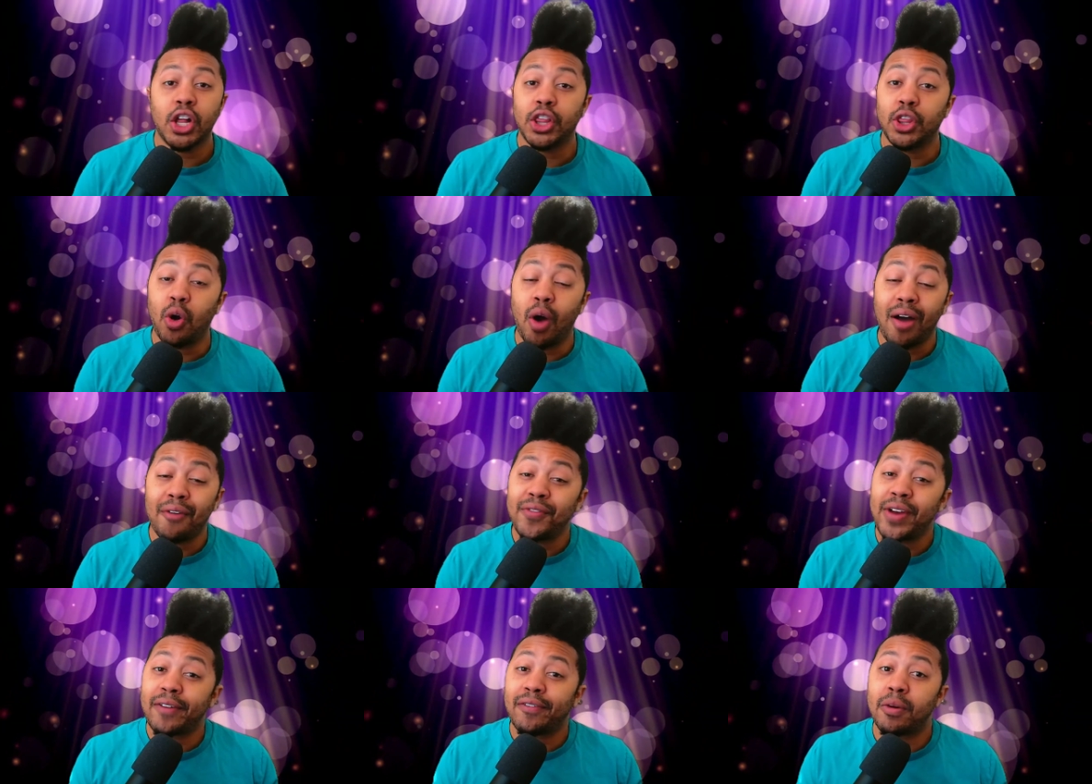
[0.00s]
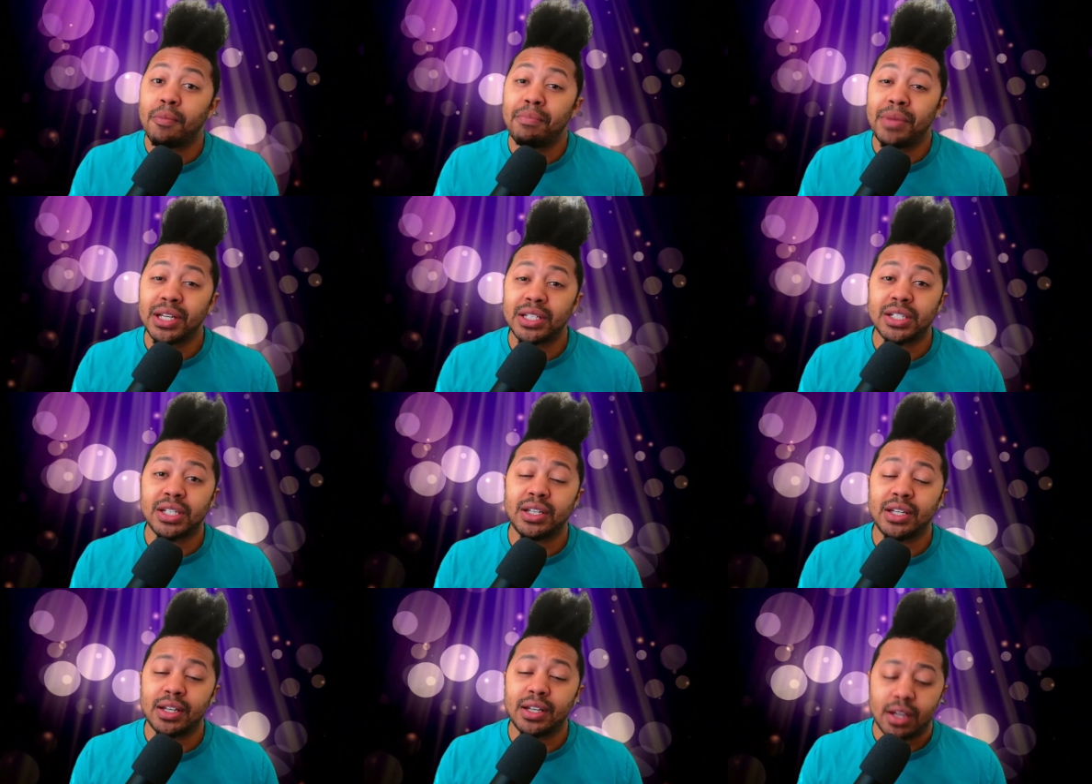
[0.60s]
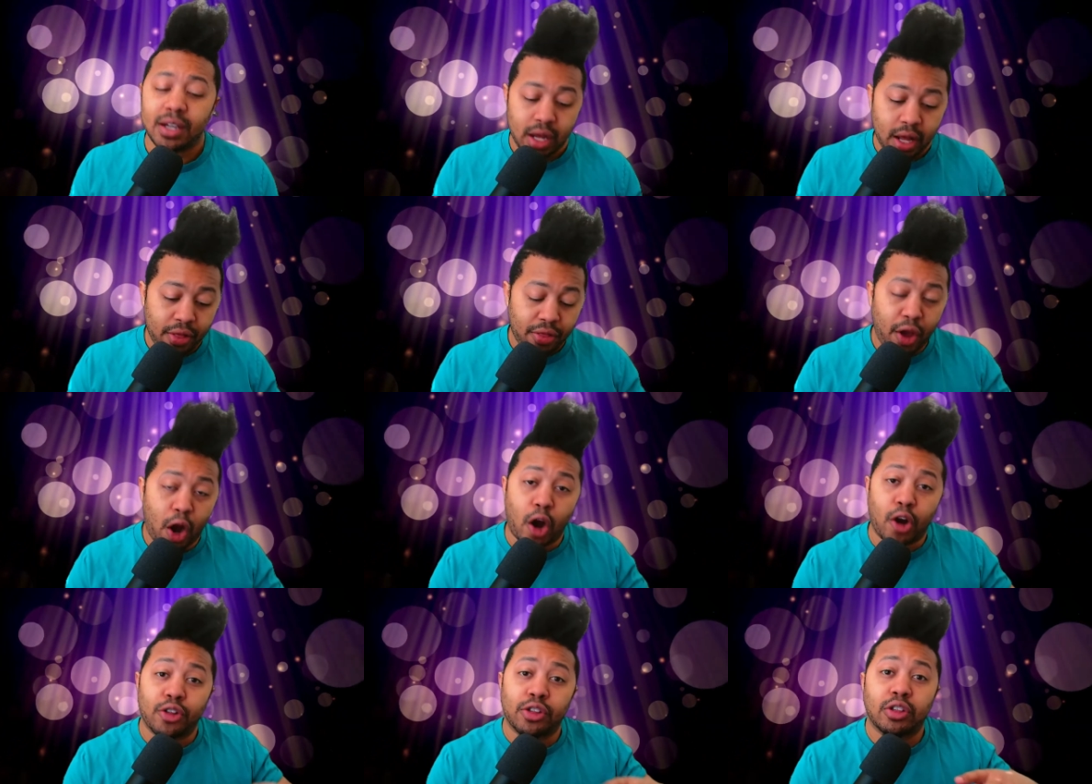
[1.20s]
Though I've never mentioned it, there
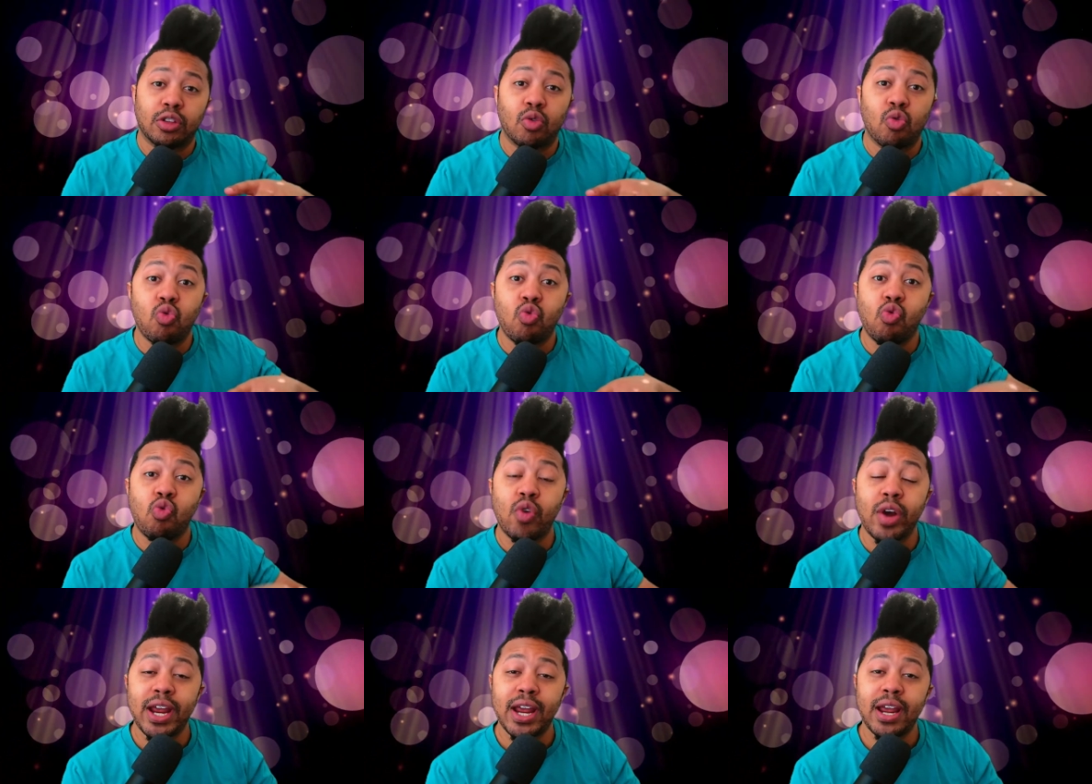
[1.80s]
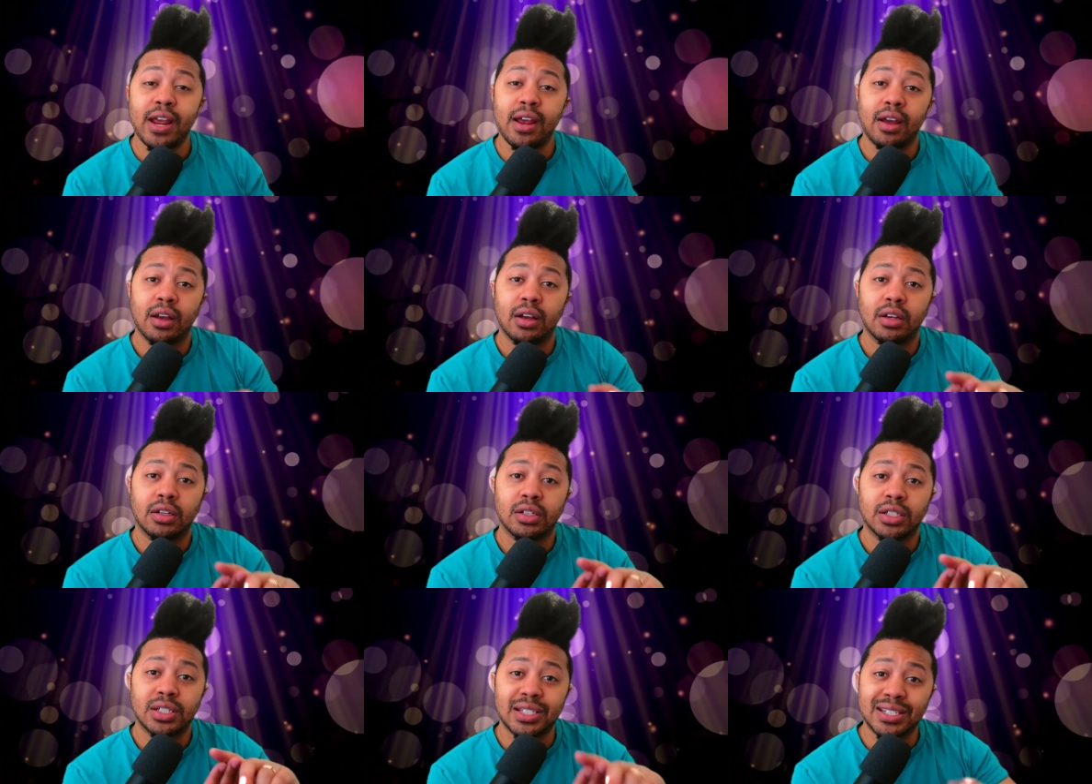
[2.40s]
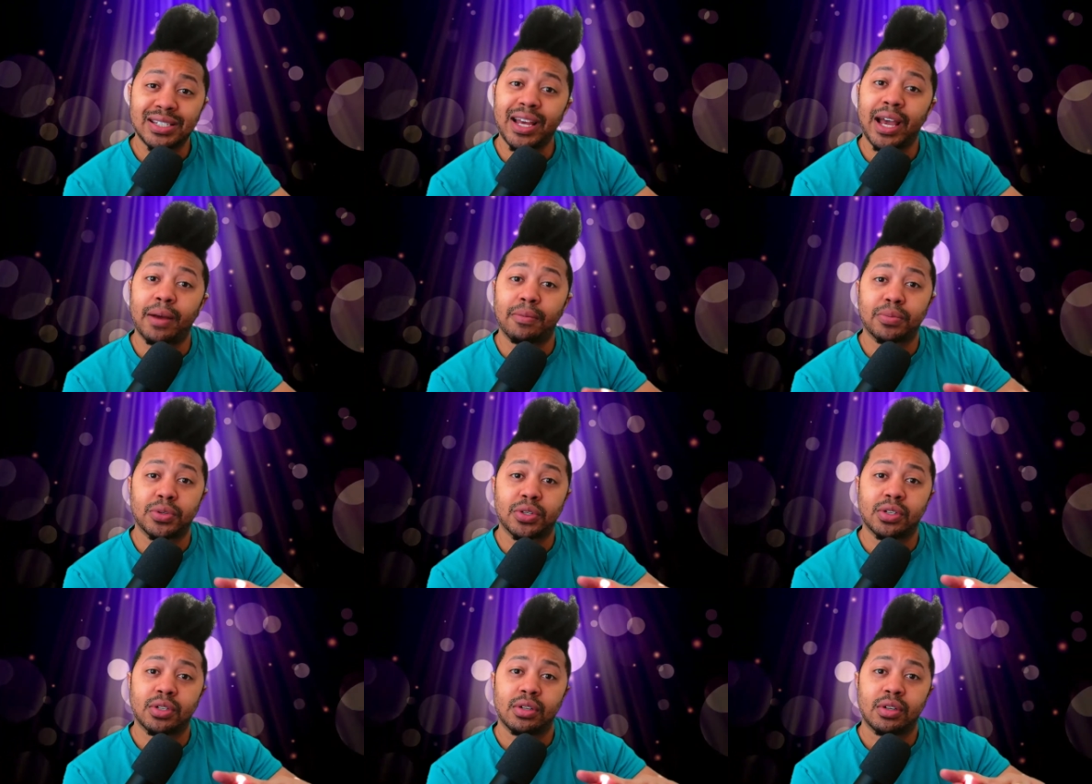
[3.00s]
are 3
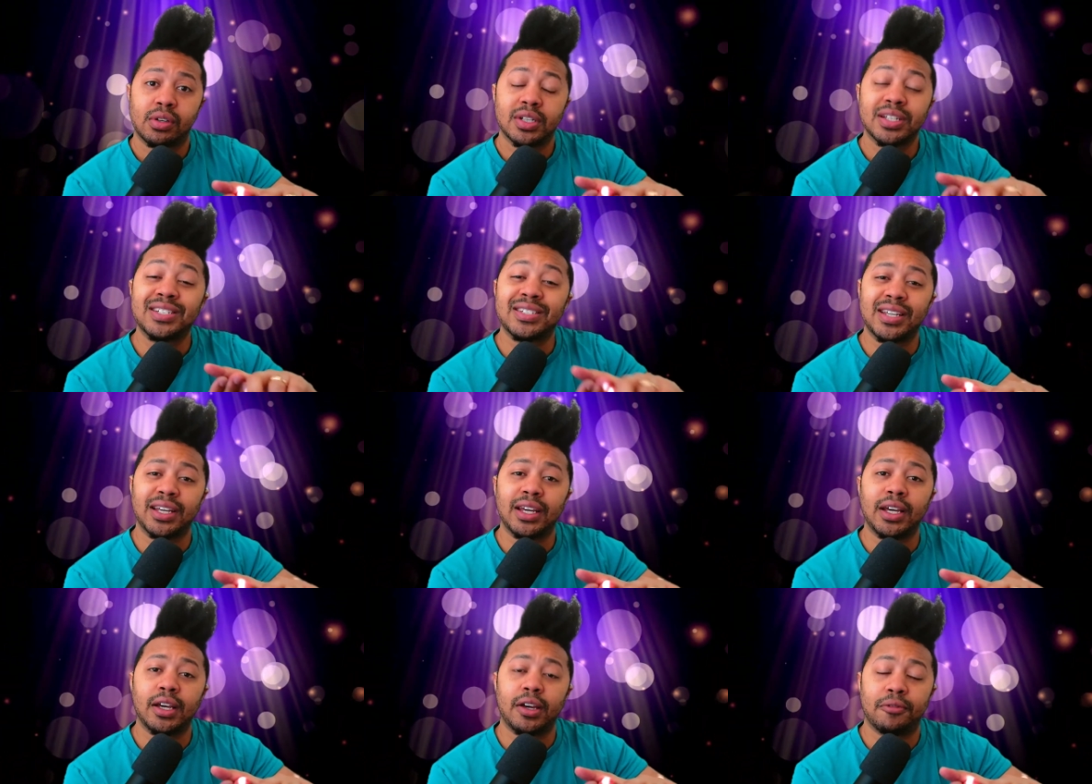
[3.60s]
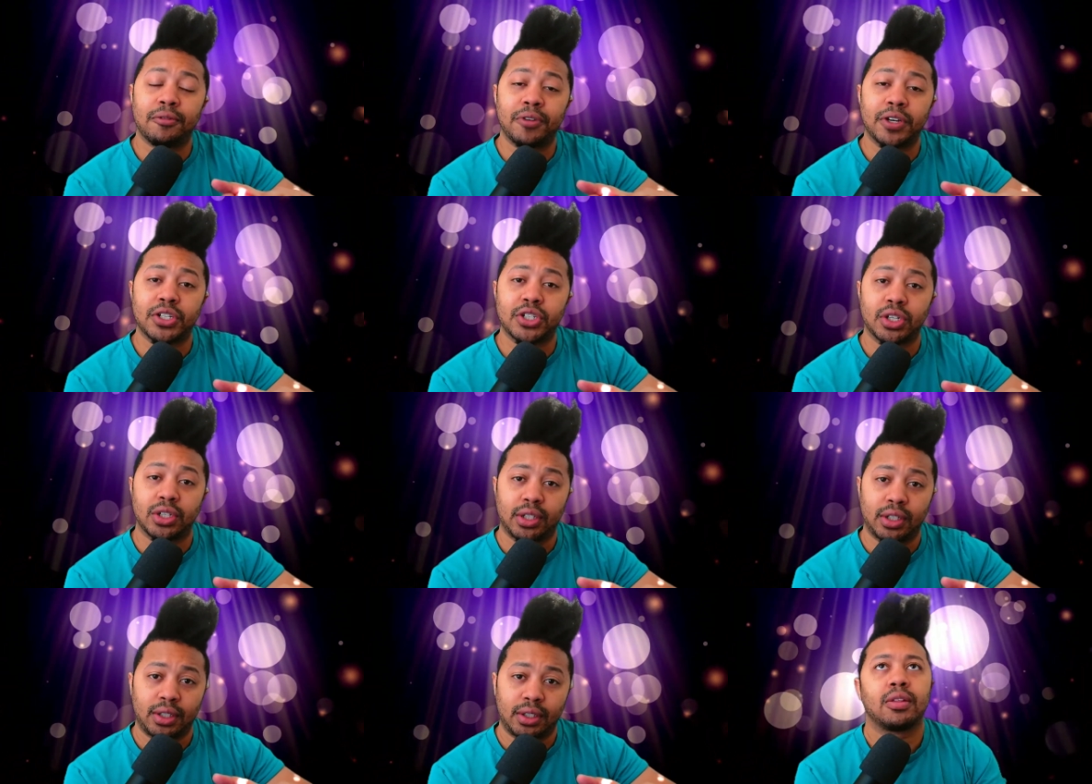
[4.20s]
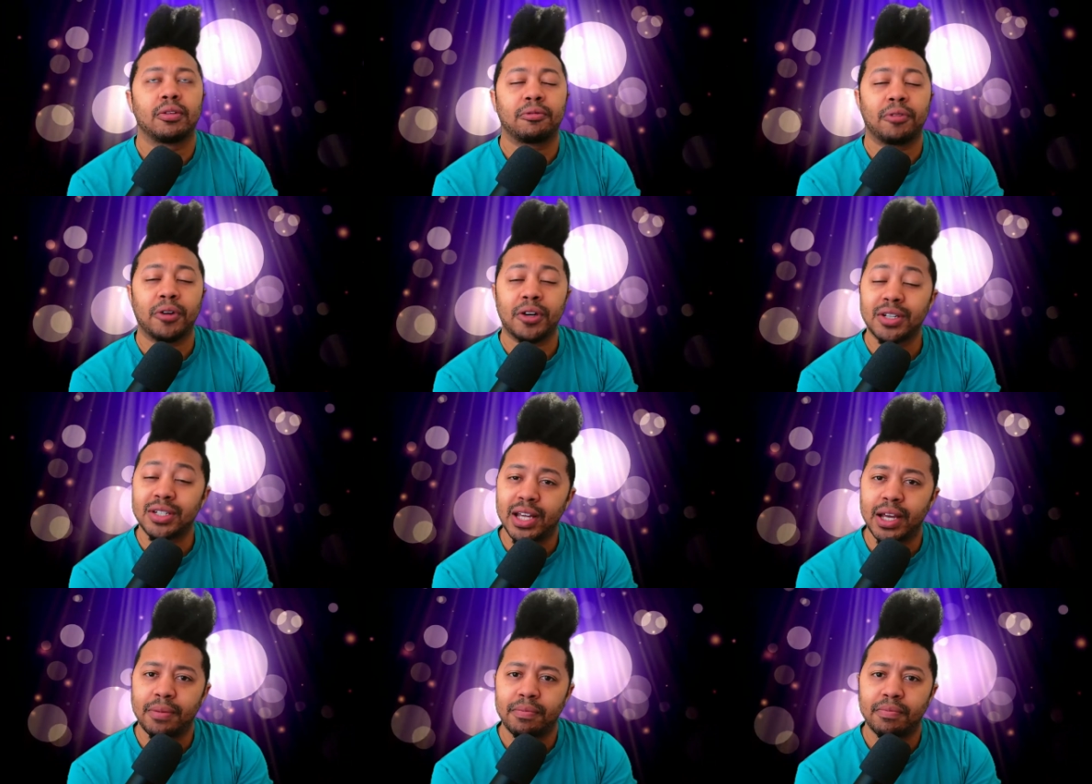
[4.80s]
steps to singing efficiently. First
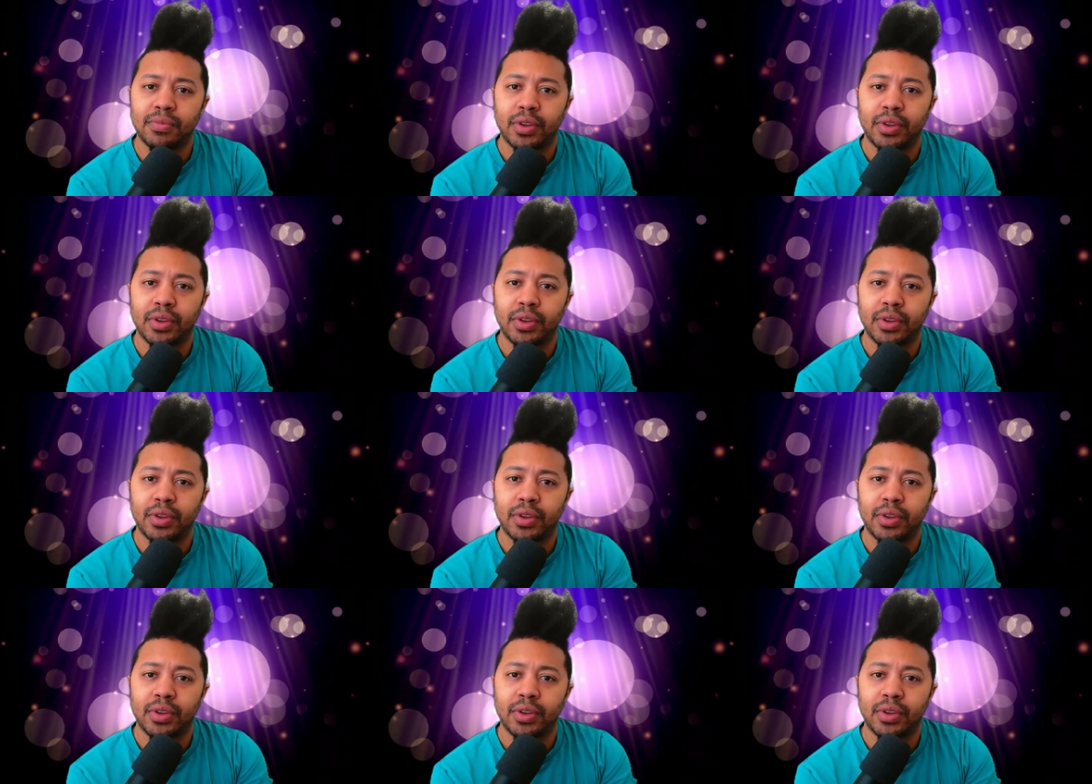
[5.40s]
step